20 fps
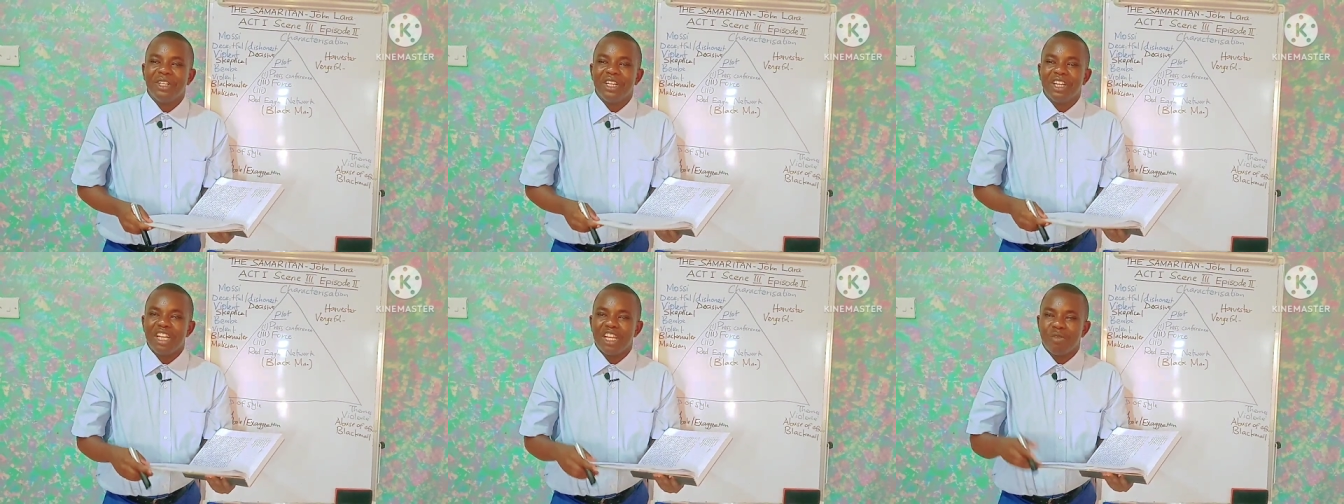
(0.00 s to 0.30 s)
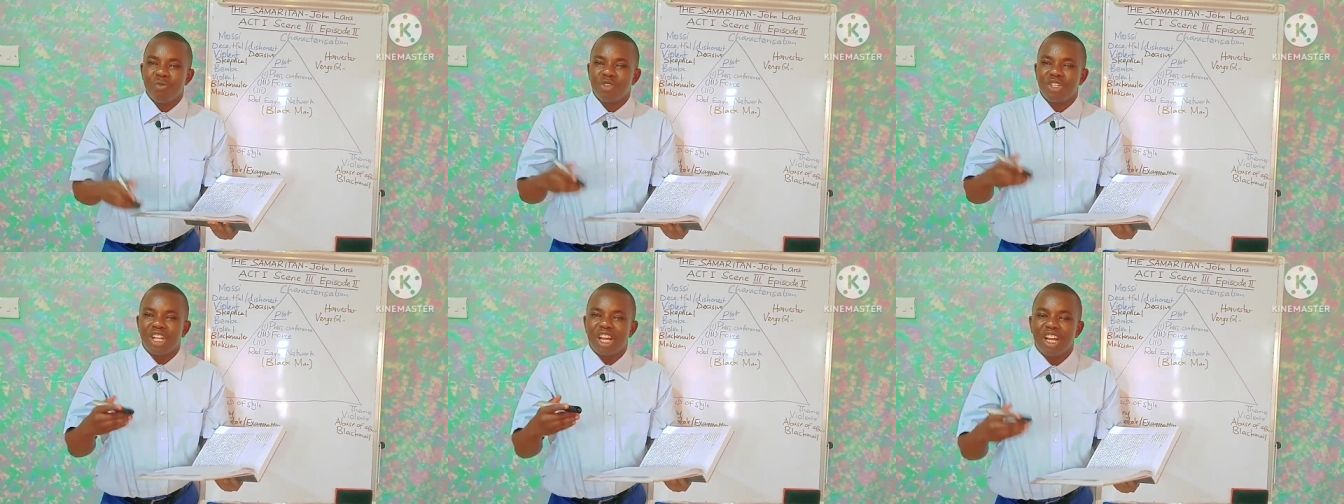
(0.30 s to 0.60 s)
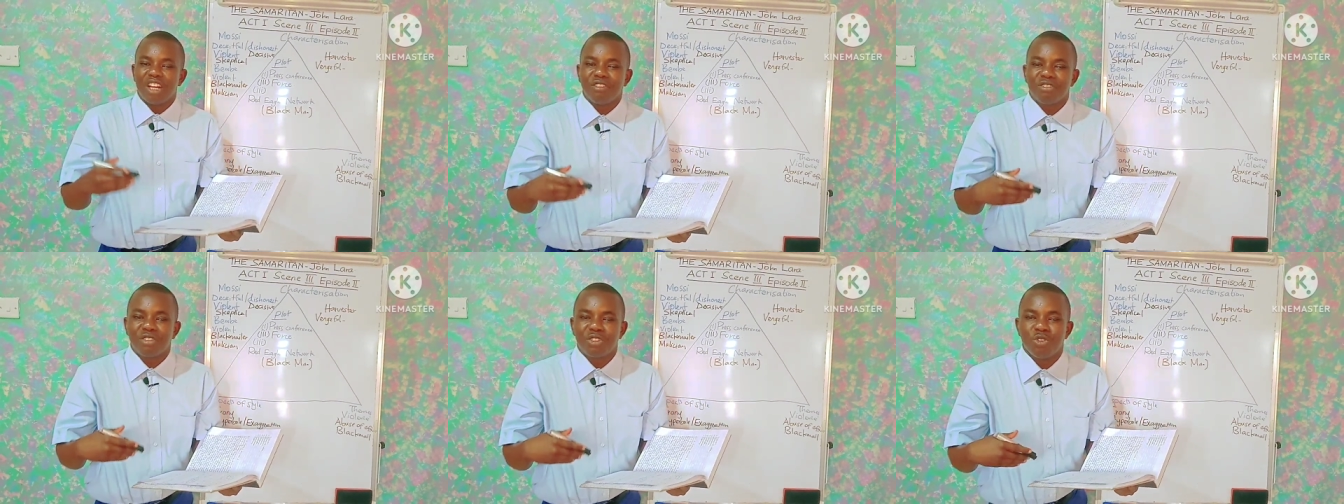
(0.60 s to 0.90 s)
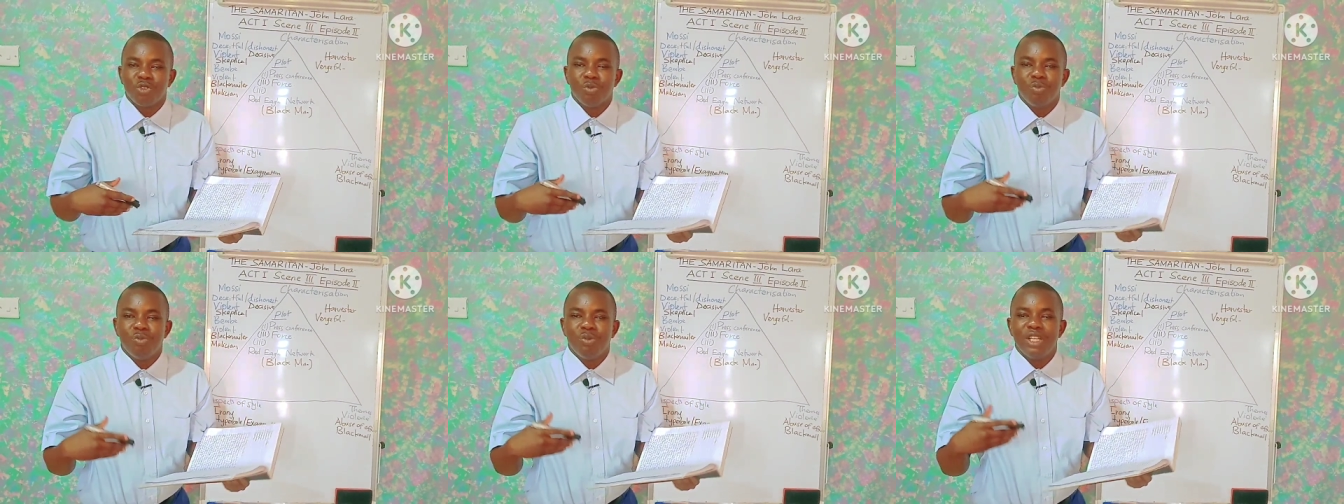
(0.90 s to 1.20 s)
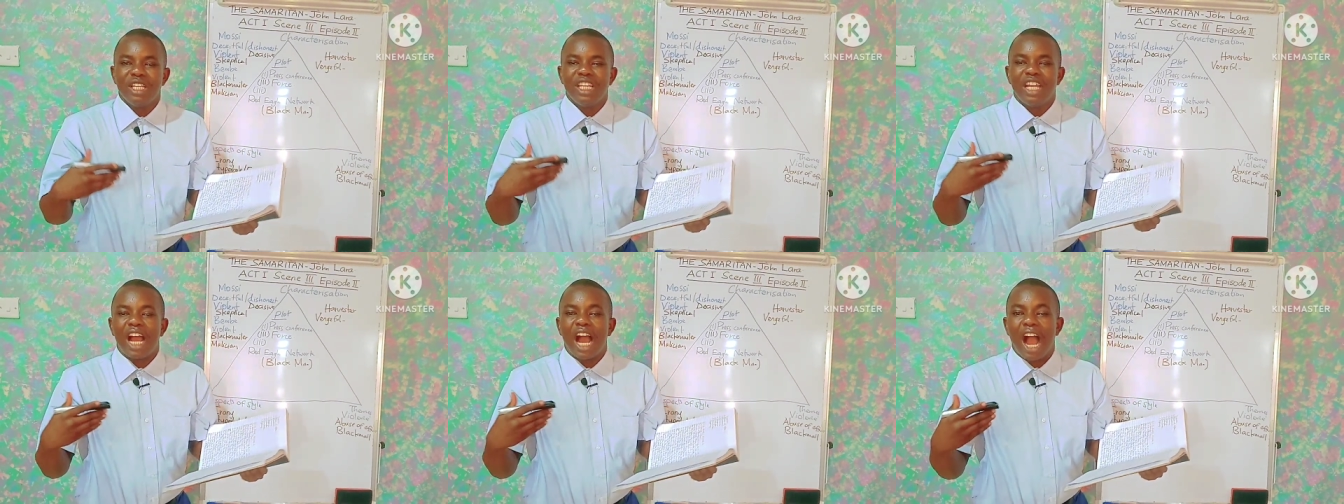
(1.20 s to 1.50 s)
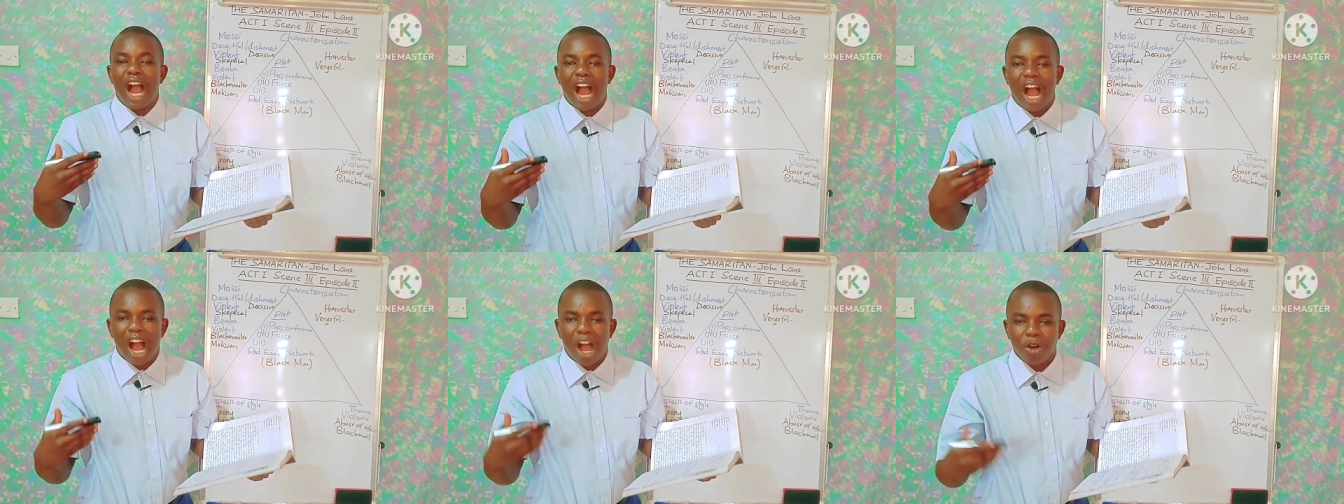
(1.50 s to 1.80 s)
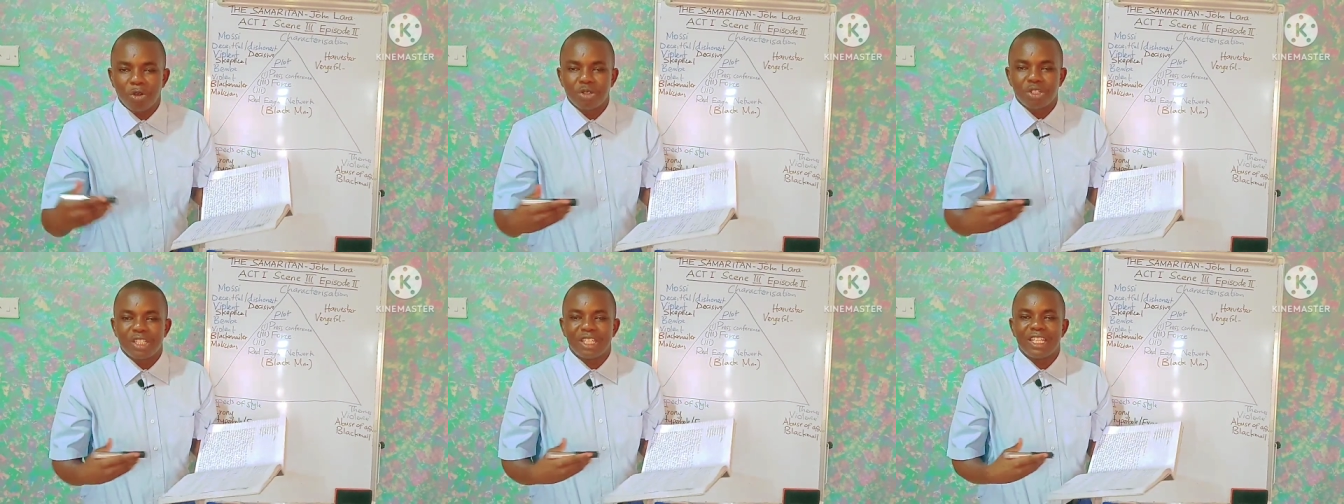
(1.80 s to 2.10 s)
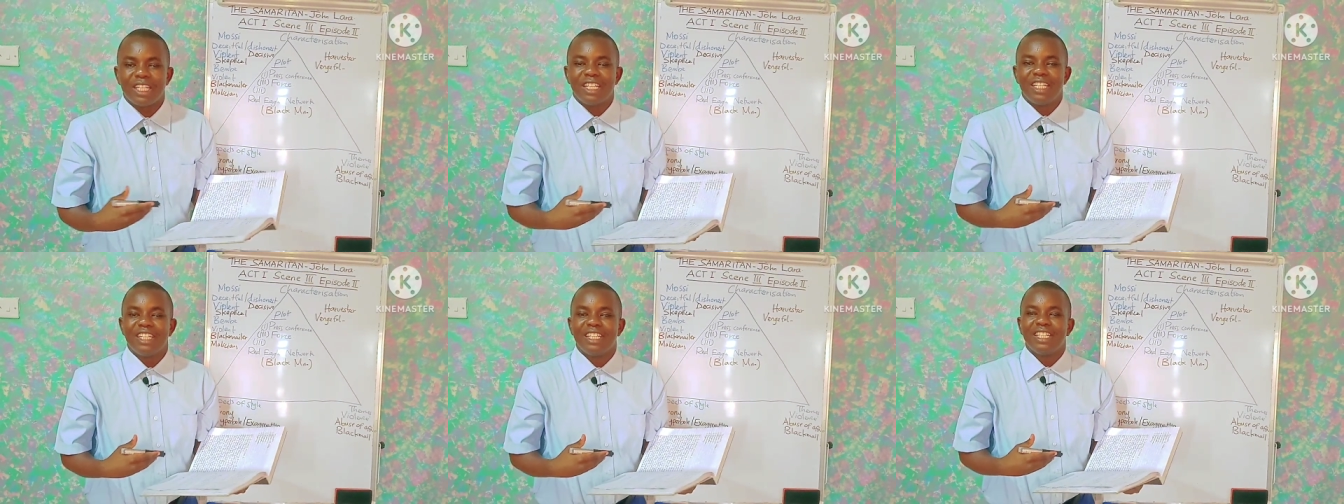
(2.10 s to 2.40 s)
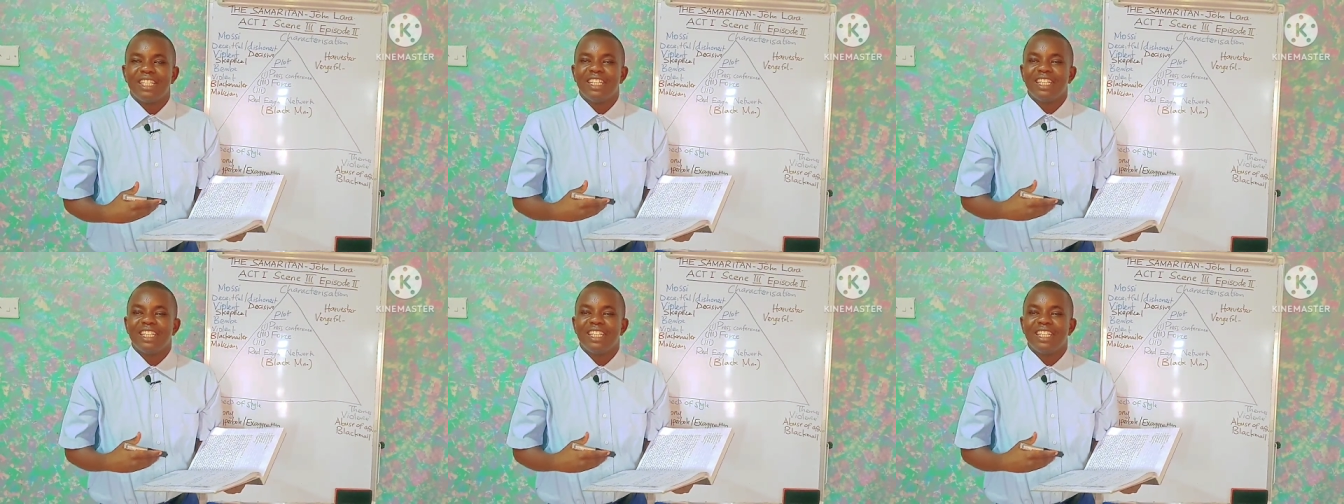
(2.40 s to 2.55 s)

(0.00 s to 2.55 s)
himself to be ousted